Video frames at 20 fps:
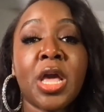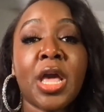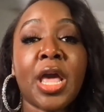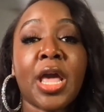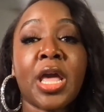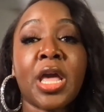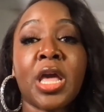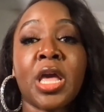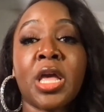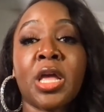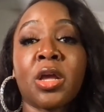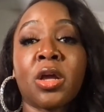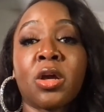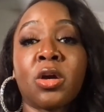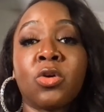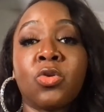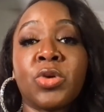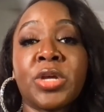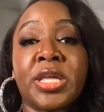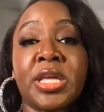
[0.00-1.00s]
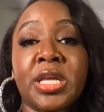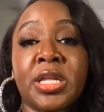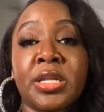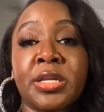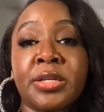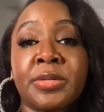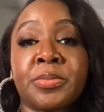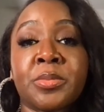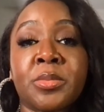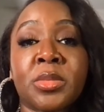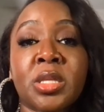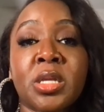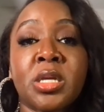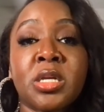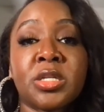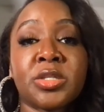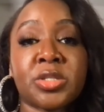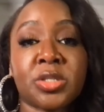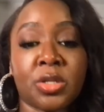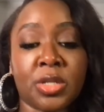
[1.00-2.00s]
and go get it
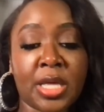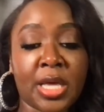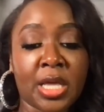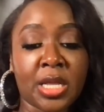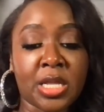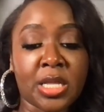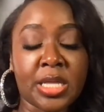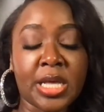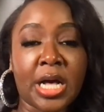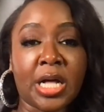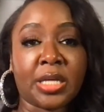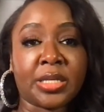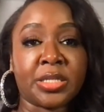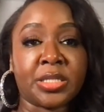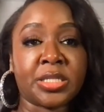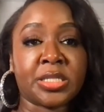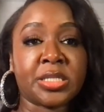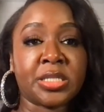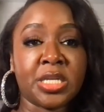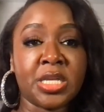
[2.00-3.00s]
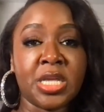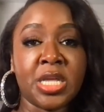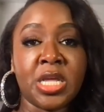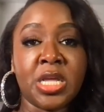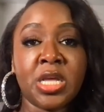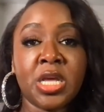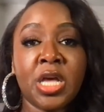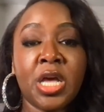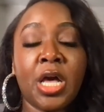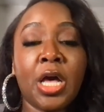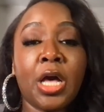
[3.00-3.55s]
so that y'all can see